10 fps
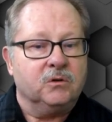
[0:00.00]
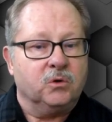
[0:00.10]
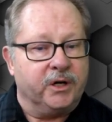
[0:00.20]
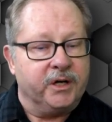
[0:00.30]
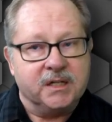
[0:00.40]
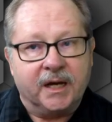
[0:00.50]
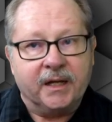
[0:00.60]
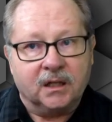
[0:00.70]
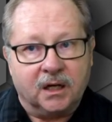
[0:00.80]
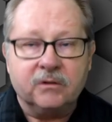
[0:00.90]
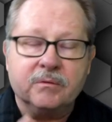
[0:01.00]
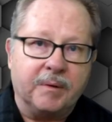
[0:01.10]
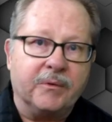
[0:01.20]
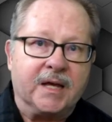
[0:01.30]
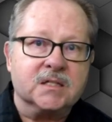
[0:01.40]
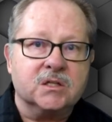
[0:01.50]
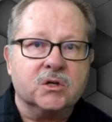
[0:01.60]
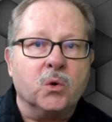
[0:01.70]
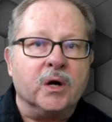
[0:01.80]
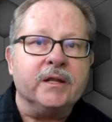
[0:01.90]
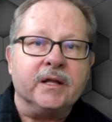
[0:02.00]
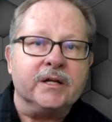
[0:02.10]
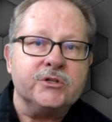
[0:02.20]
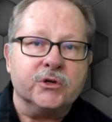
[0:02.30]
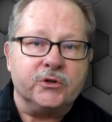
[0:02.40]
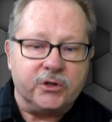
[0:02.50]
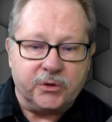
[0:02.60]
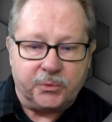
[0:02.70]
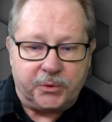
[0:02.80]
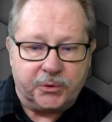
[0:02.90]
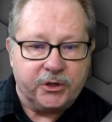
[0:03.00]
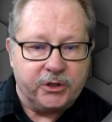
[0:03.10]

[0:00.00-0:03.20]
Query dialog, remember that's the query that I showed you that we were going